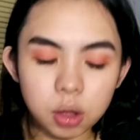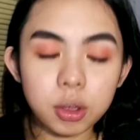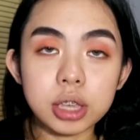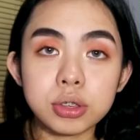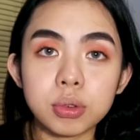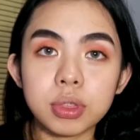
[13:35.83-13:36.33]

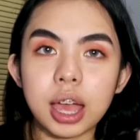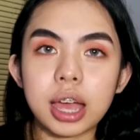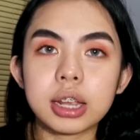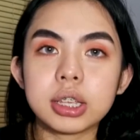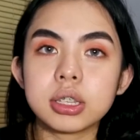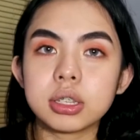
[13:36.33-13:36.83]
Okay, so
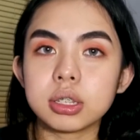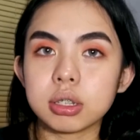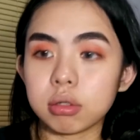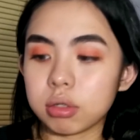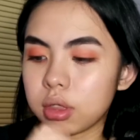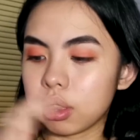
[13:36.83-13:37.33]
that is
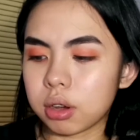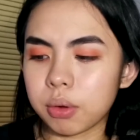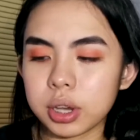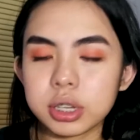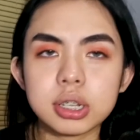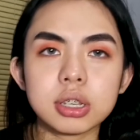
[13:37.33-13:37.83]
the
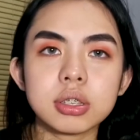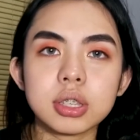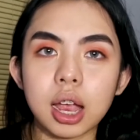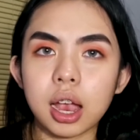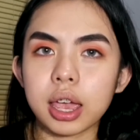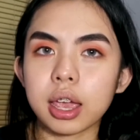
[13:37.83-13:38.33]
questions
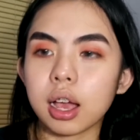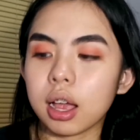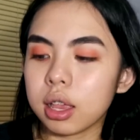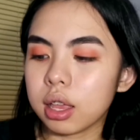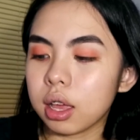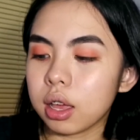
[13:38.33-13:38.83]
that I
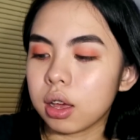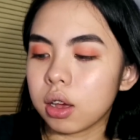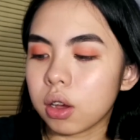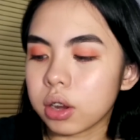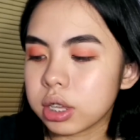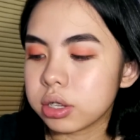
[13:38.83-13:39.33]
got
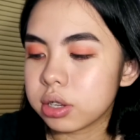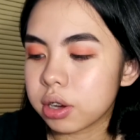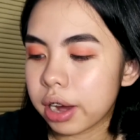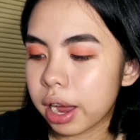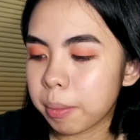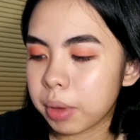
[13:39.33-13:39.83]
on
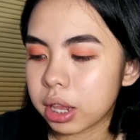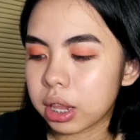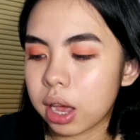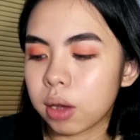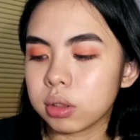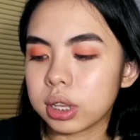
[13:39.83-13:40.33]
Instagram. And
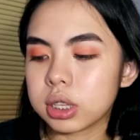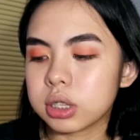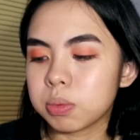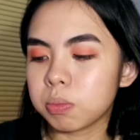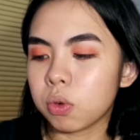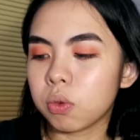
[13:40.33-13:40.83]
now
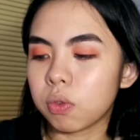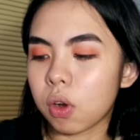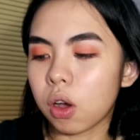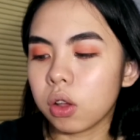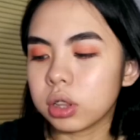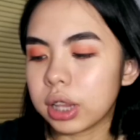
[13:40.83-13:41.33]
let's move
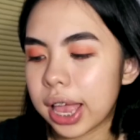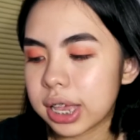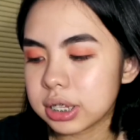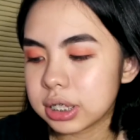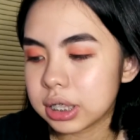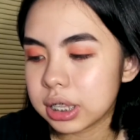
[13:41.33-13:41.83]
on
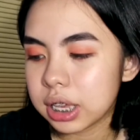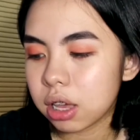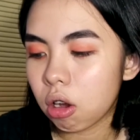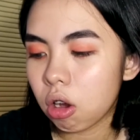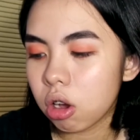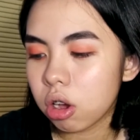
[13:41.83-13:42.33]
lastly
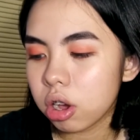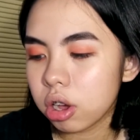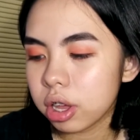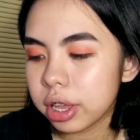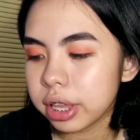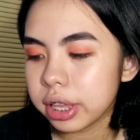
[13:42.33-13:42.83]

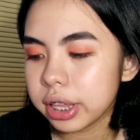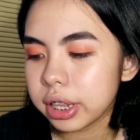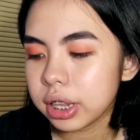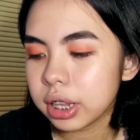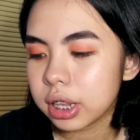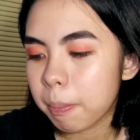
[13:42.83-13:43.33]
on
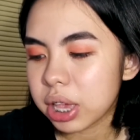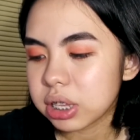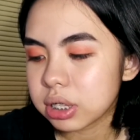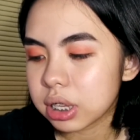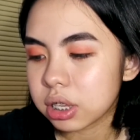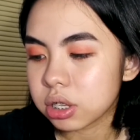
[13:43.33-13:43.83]

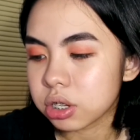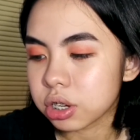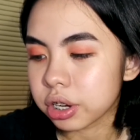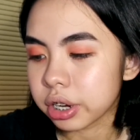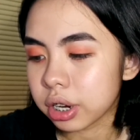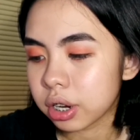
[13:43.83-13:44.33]

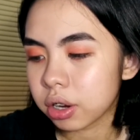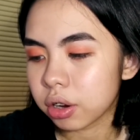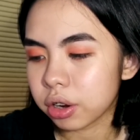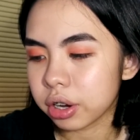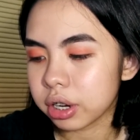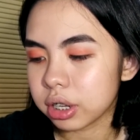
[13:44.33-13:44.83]
Messenger
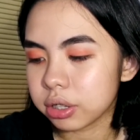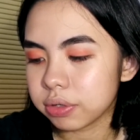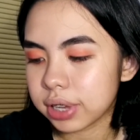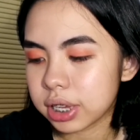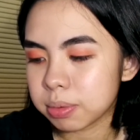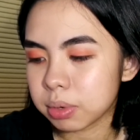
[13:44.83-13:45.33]
or
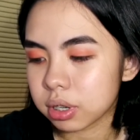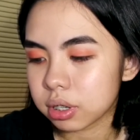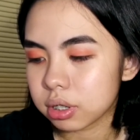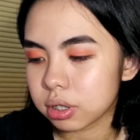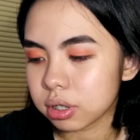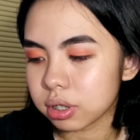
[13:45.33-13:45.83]
Facebook
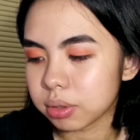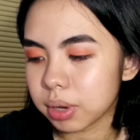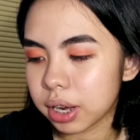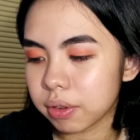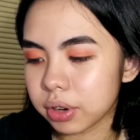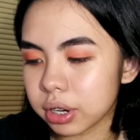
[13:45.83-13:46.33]
or
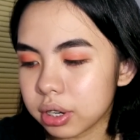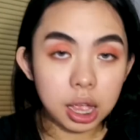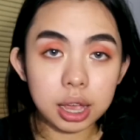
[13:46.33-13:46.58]
whatever.